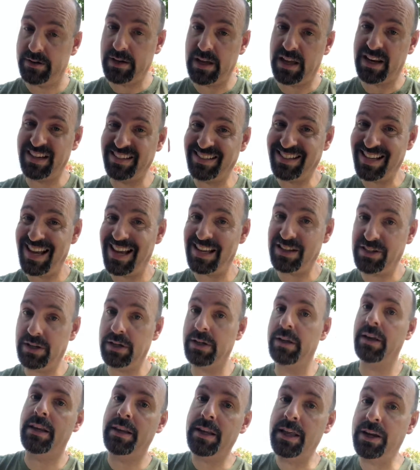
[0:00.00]
and attach
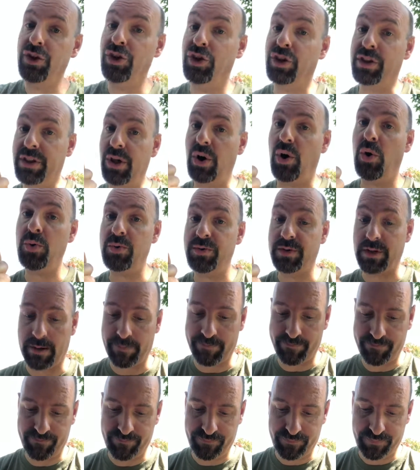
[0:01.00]
it and then hook the hose up.
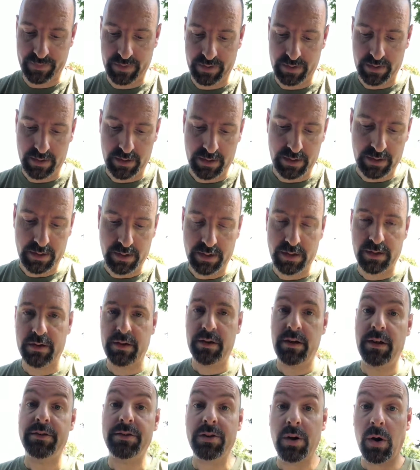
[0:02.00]

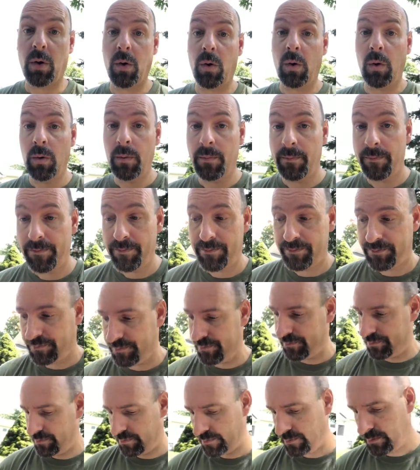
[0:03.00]
So,
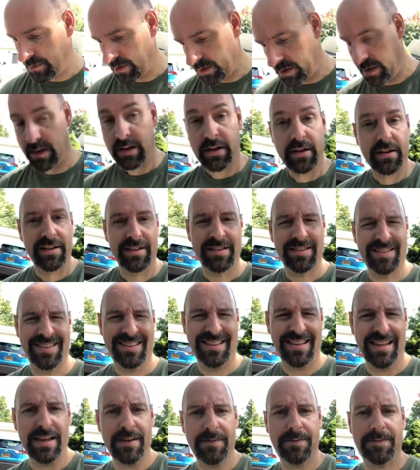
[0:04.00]

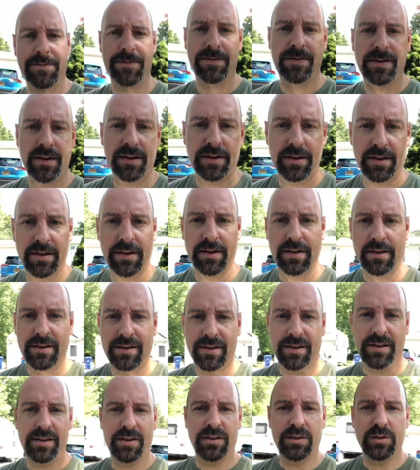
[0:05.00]
if
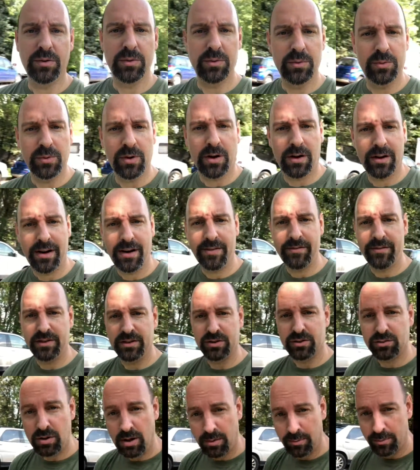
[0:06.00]
you are having
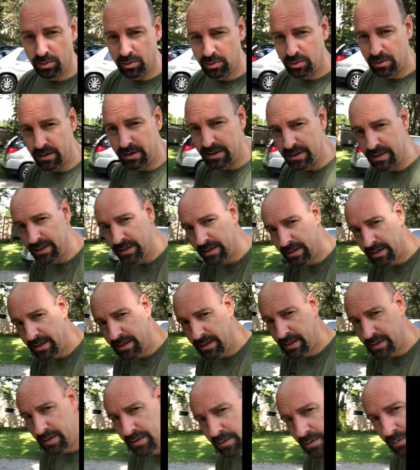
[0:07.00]
trouble
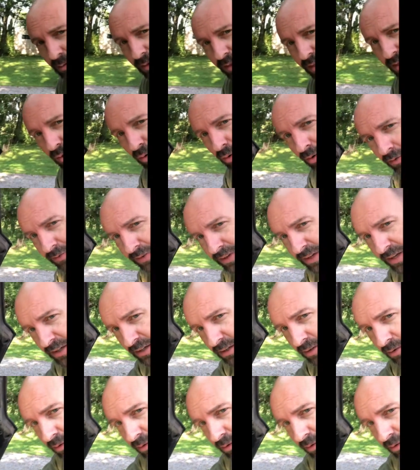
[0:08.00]
with your vehicle,